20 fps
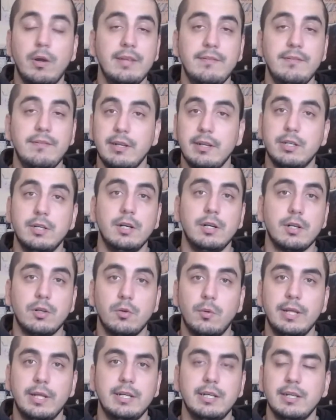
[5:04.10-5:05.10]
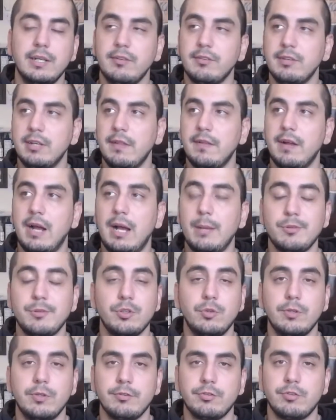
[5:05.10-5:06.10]
even Cook. Quinn Cook is another option
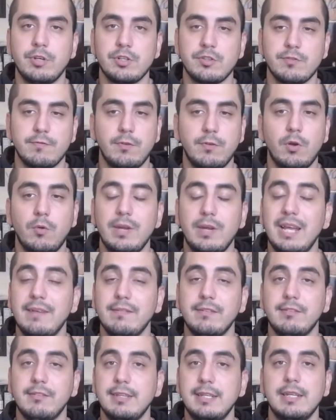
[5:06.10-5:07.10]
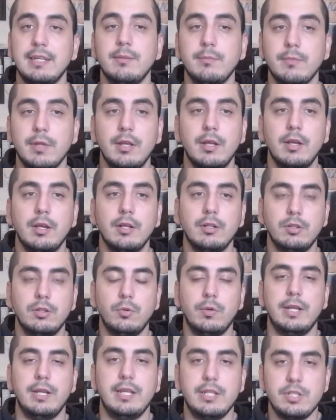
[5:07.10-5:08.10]
who could stretch the floor. We haven't seen him due
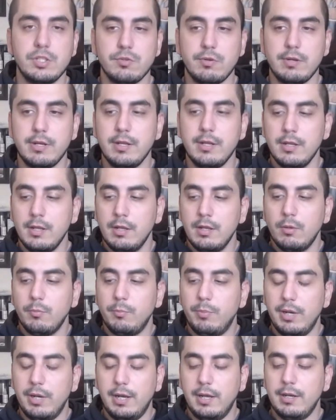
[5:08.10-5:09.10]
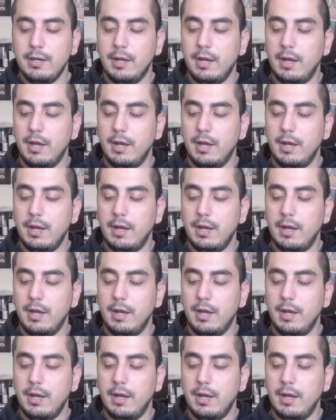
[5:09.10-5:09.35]
to injury, but